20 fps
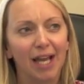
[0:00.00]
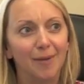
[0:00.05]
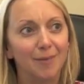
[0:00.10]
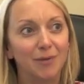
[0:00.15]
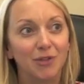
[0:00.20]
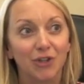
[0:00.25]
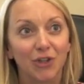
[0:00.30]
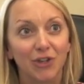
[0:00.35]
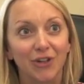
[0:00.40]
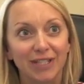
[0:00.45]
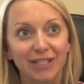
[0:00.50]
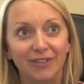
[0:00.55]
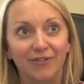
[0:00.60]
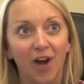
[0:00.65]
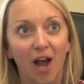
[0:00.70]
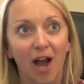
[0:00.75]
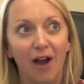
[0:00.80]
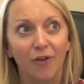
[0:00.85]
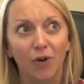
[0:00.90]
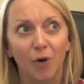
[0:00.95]
I'm sure it's
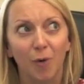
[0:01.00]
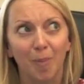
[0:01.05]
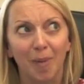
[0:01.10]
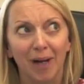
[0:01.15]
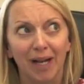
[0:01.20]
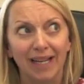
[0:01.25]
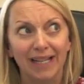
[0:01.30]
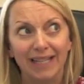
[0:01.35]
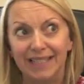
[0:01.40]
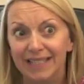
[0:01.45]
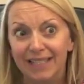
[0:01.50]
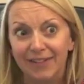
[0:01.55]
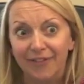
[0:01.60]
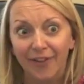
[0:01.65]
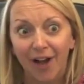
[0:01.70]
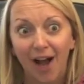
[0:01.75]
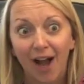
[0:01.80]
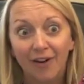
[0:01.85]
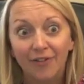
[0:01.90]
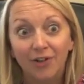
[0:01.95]
viral, but is
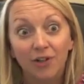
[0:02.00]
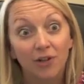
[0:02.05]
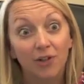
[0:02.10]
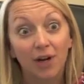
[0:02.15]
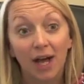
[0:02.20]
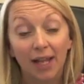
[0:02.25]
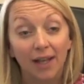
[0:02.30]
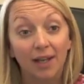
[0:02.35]
it viral?